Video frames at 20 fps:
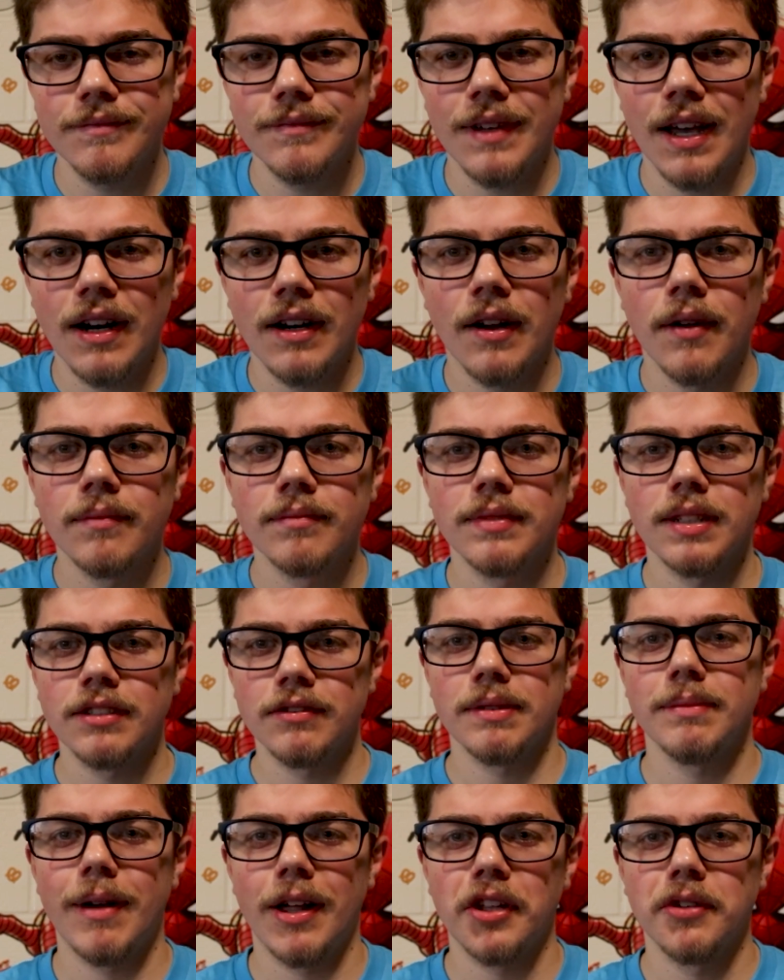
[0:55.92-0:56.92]
I don't know. Doesn't
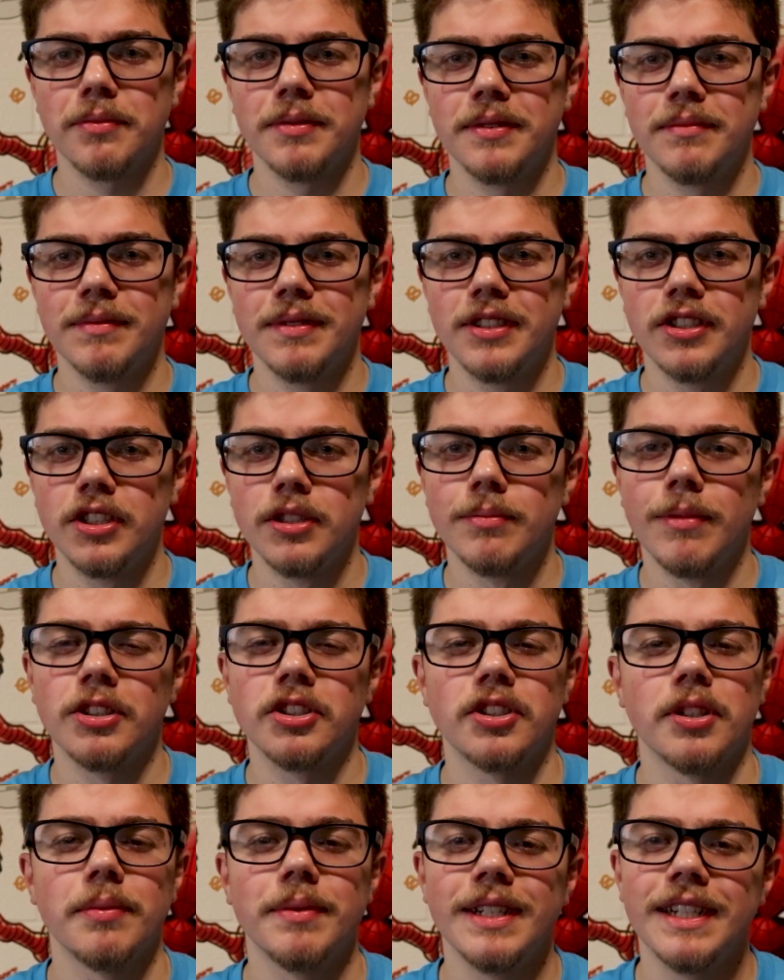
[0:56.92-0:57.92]
really bother me too
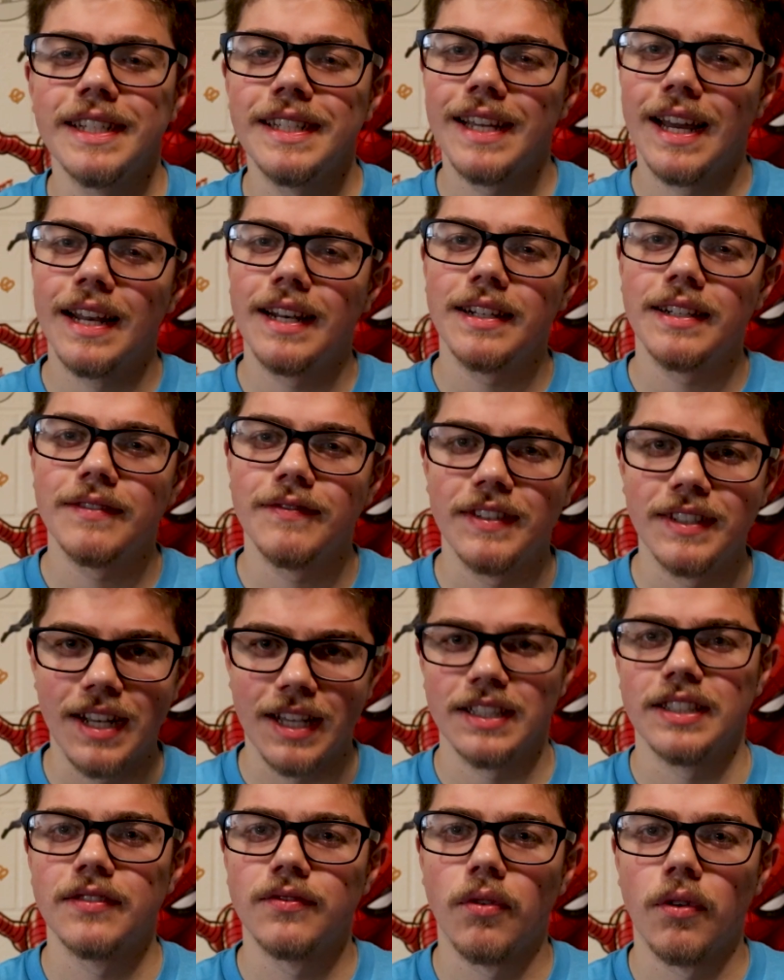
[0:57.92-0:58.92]
much that we didn't get
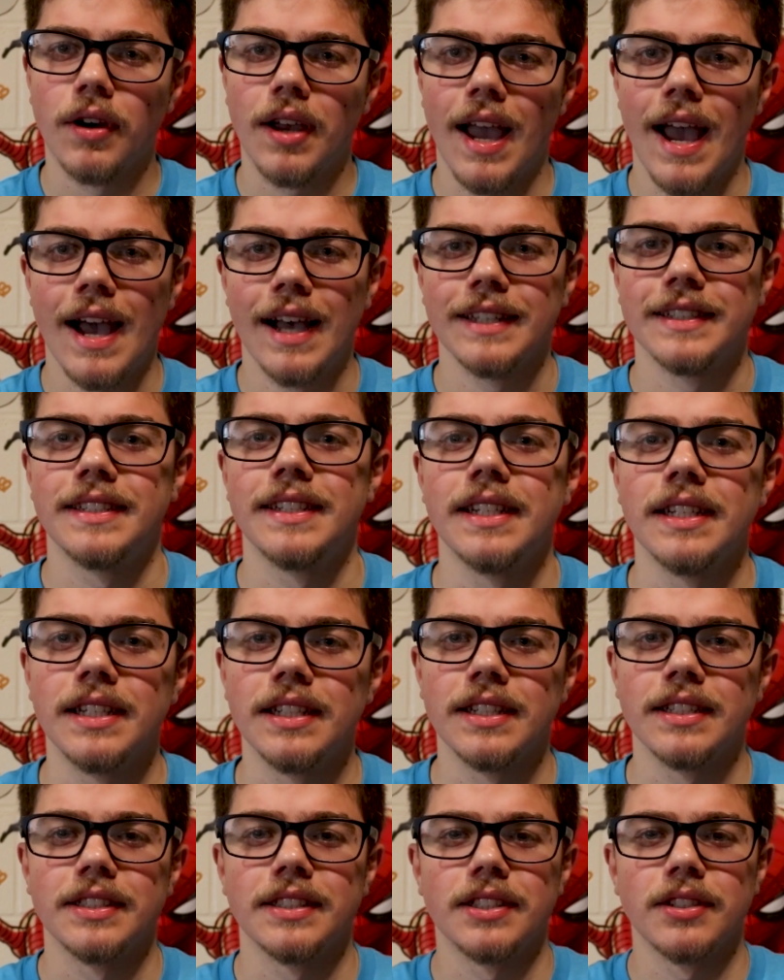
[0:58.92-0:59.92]
Fantastic Four casting,
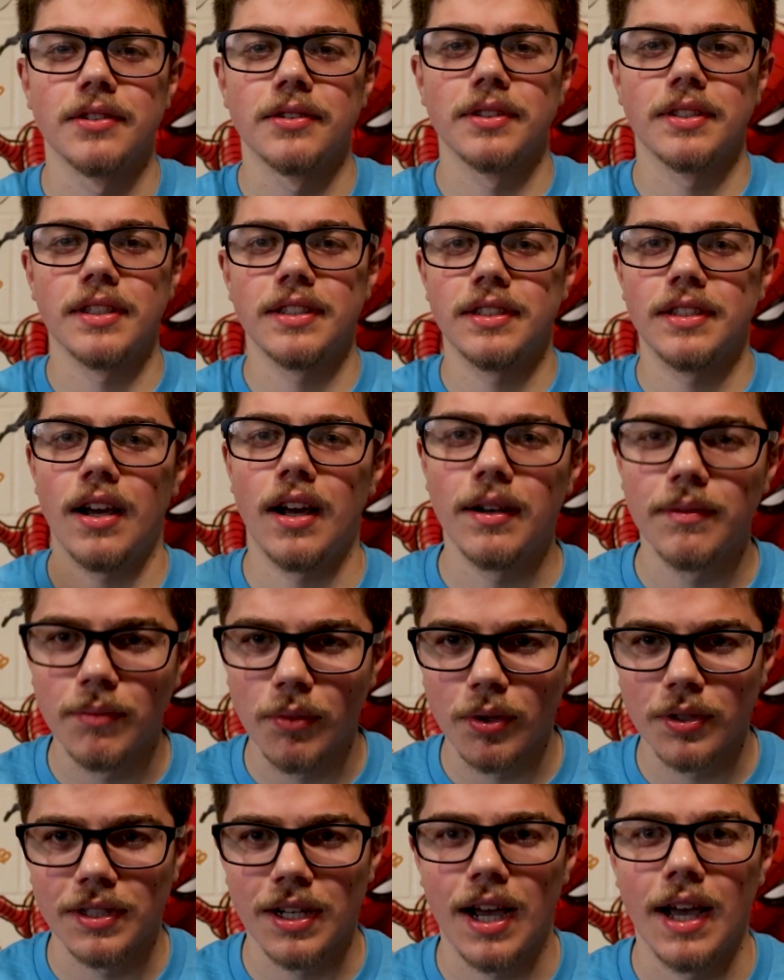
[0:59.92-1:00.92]
because there's a ton
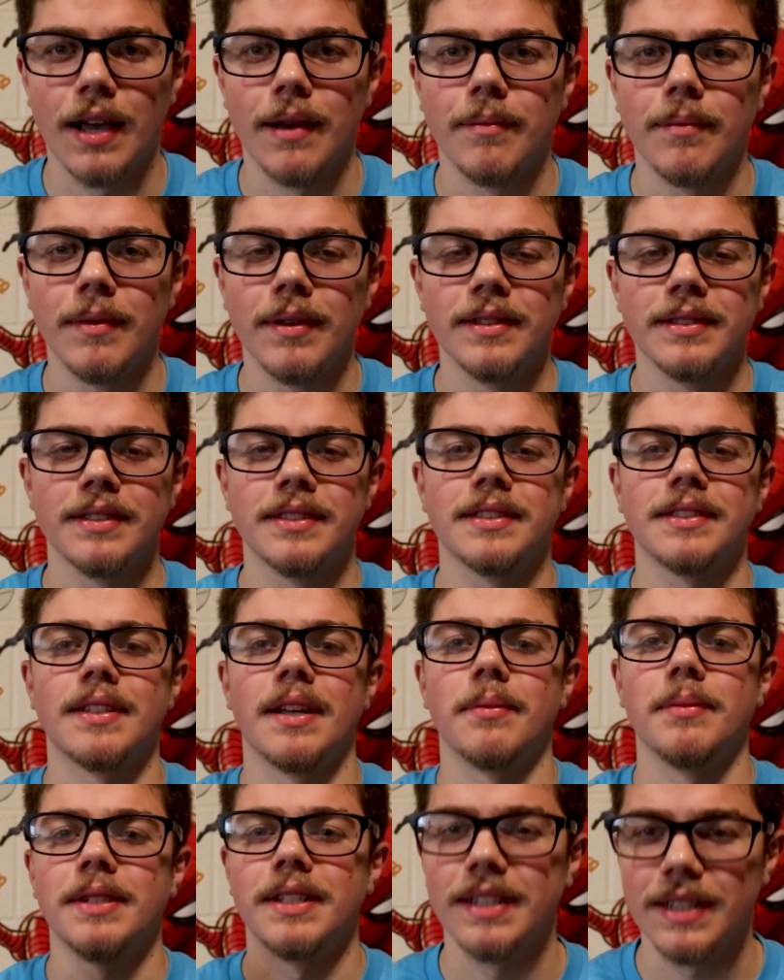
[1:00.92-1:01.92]
more time so
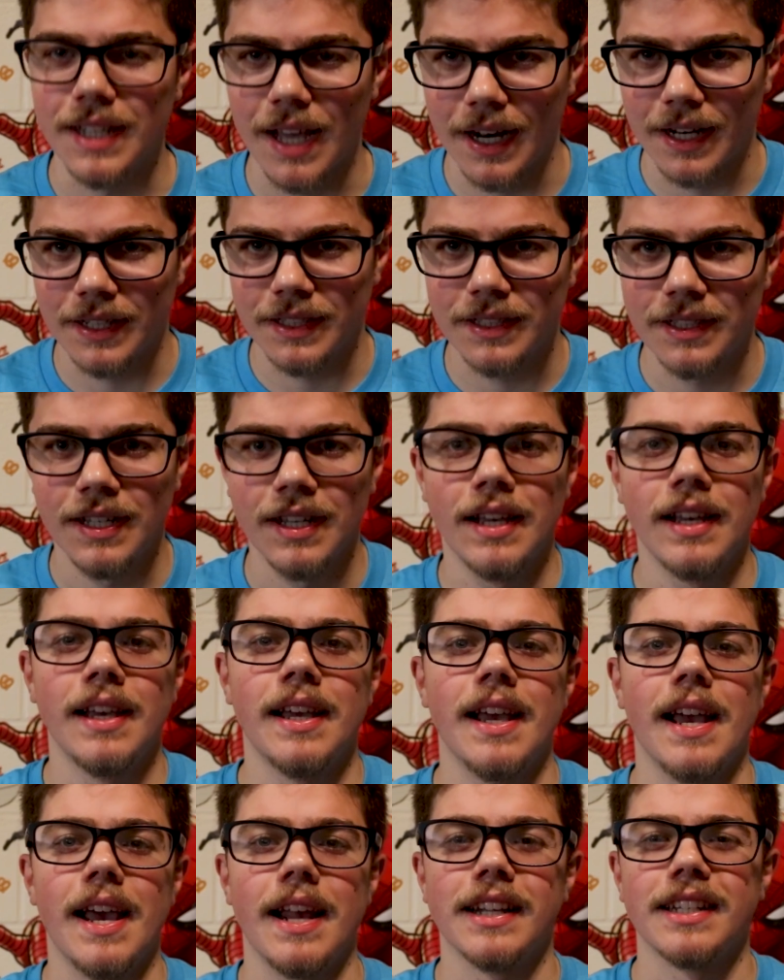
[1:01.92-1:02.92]
that we can get it.
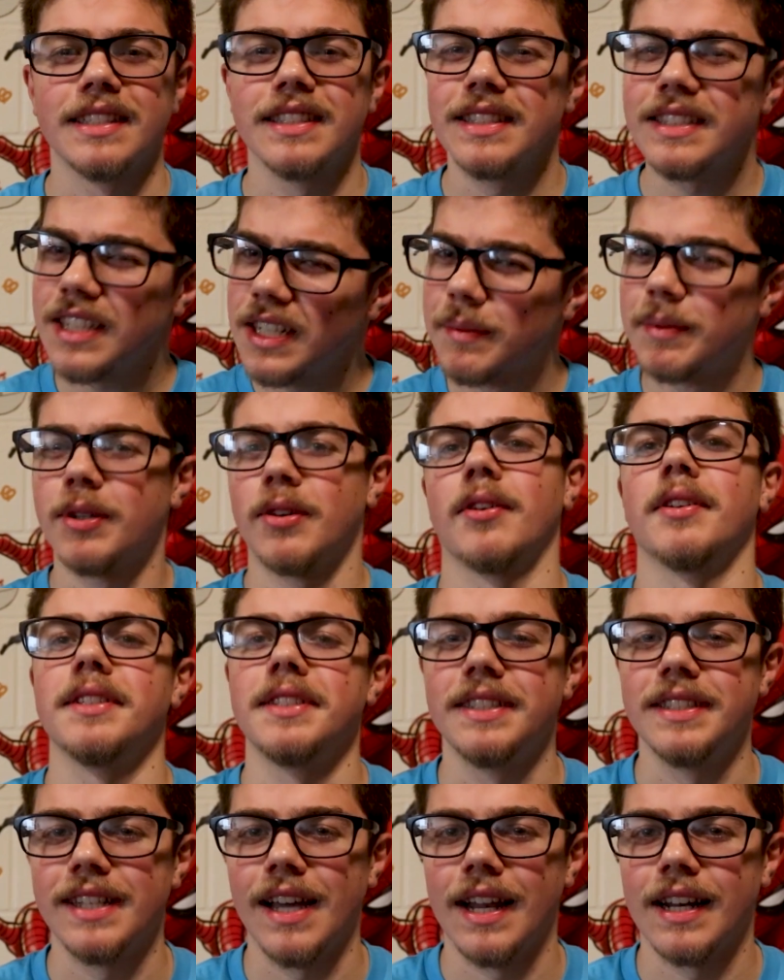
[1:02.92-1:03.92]
And it's a little bit early
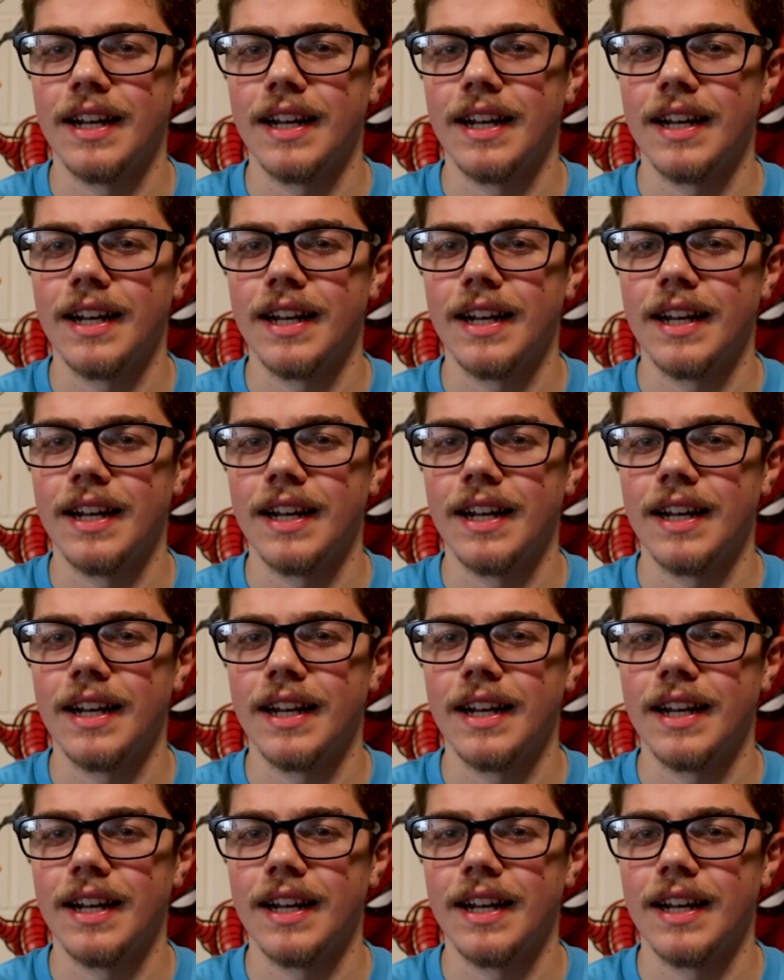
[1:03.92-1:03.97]
to get